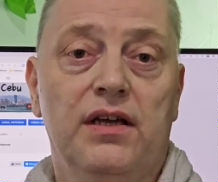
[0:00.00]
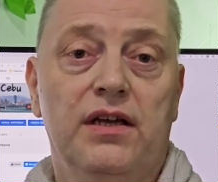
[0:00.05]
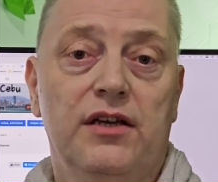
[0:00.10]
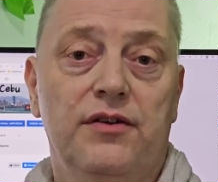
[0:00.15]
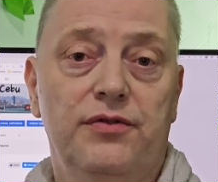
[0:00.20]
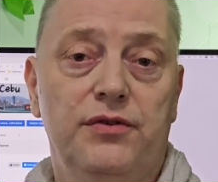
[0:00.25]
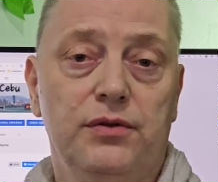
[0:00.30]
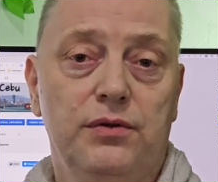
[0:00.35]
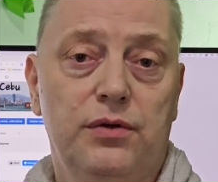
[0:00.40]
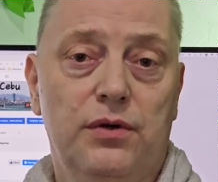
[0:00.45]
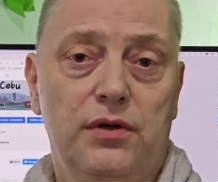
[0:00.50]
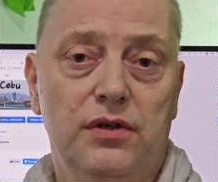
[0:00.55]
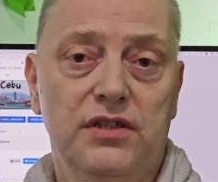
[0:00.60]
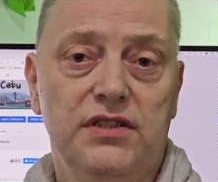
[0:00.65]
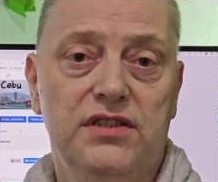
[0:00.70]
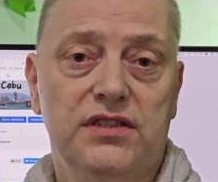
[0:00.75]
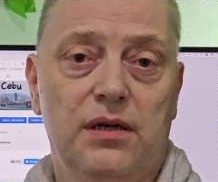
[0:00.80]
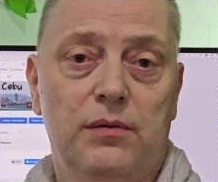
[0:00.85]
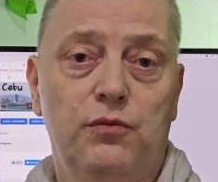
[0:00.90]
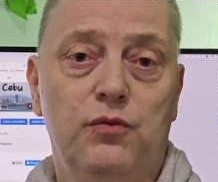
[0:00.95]
If you call
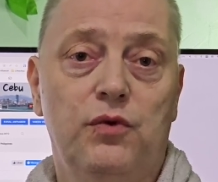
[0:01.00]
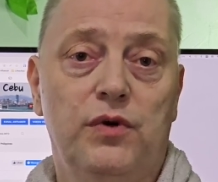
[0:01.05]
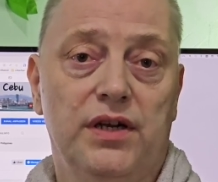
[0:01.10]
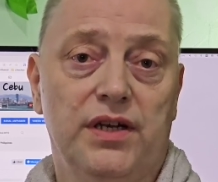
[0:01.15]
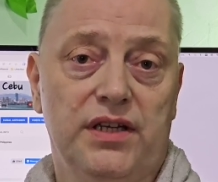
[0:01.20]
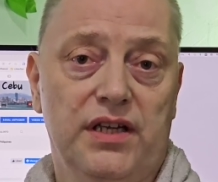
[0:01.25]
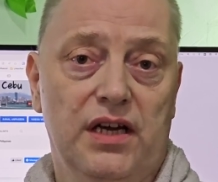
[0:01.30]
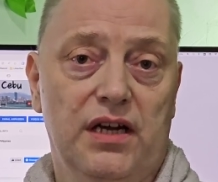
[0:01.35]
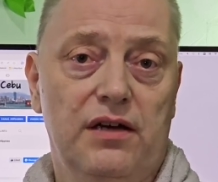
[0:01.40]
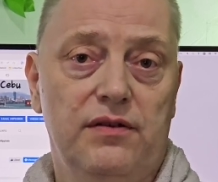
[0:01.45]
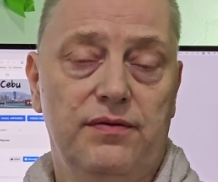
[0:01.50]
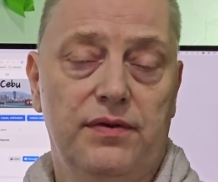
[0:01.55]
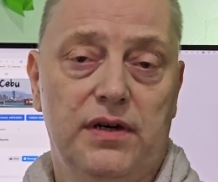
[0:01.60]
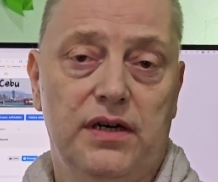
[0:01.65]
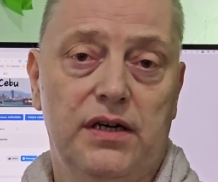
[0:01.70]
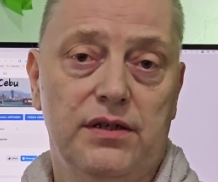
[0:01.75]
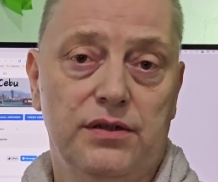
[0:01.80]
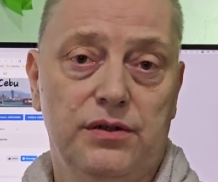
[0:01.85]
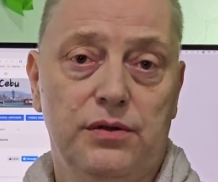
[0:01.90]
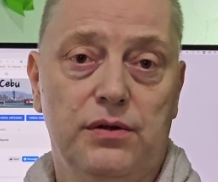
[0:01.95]
someone
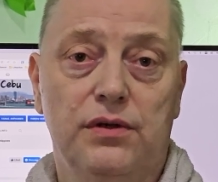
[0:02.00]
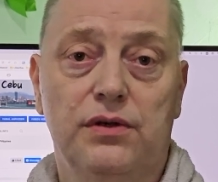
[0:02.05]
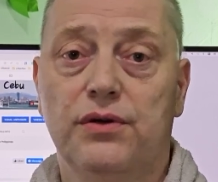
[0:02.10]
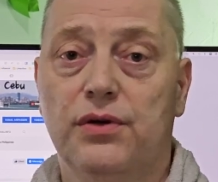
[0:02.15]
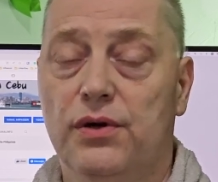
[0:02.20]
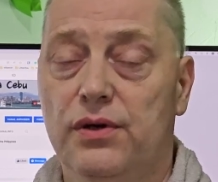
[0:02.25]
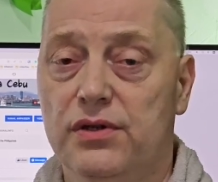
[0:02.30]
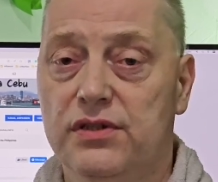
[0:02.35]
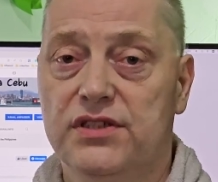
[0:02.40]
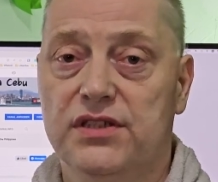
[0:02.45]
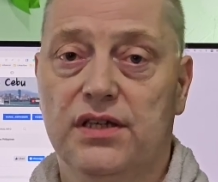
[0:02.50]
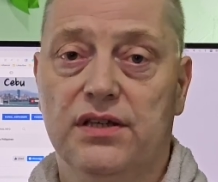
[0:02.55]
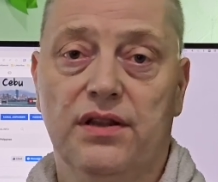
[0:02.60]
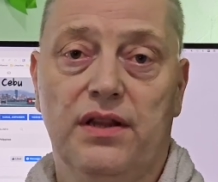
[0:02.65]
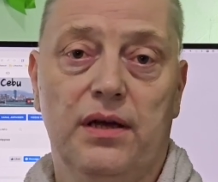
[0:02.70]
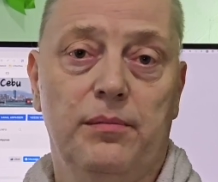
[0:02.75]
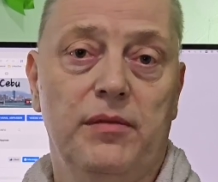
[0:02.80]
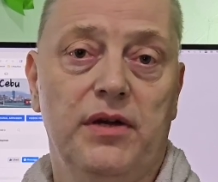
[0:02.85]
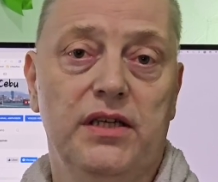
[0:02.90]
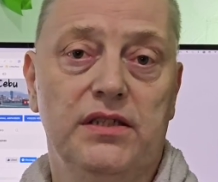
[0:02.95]
yawa, you're cursing
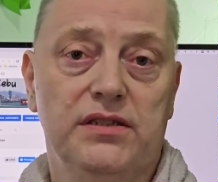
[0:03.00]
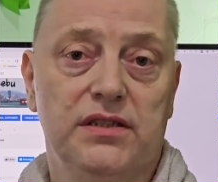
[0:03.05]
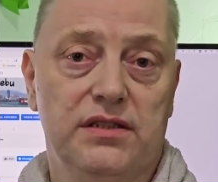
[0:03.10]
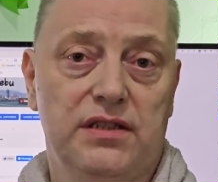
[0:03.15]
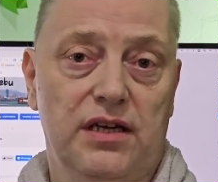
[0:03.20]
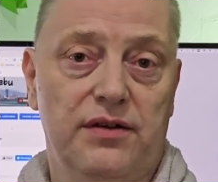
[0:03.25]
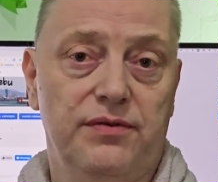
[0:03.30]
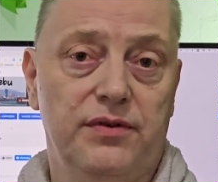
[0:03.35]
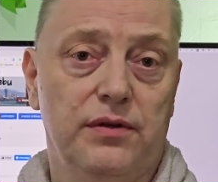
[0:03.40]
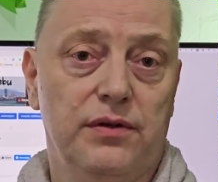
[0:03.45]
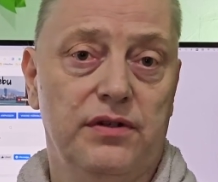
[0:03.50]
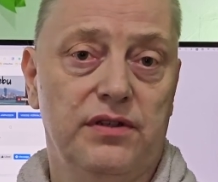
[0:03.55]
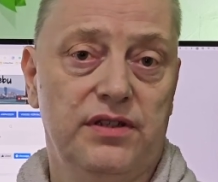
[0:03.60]
them as a devil or